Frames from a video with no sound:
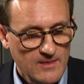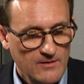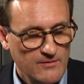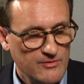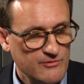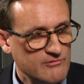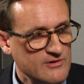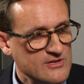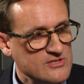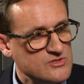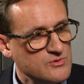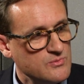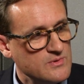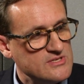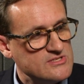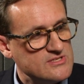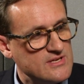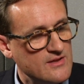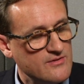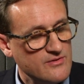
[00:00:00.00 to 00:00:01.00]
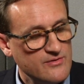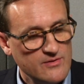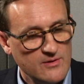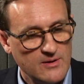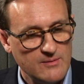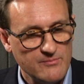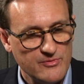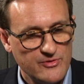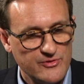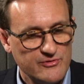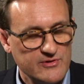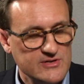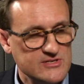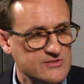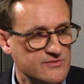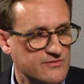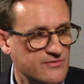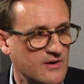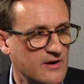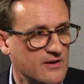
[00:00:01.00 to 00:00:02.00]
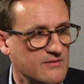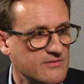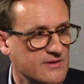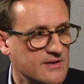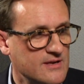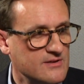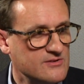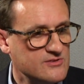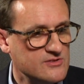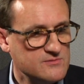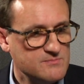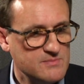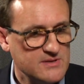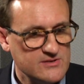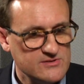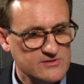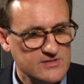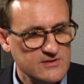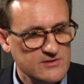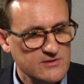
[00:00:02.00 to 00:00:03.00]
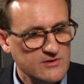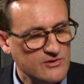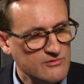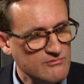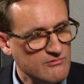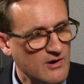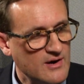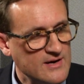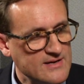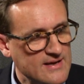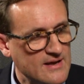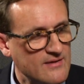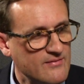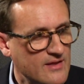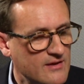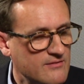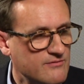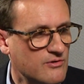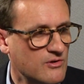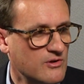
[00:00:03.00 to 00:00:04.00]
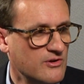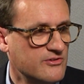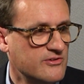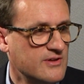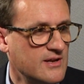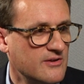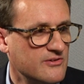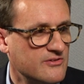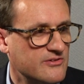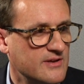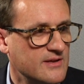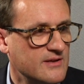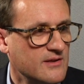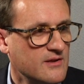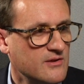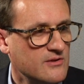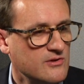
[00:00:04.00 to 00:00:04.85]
And the reason we say 3 to 5 years is because then you can ride out that volatility.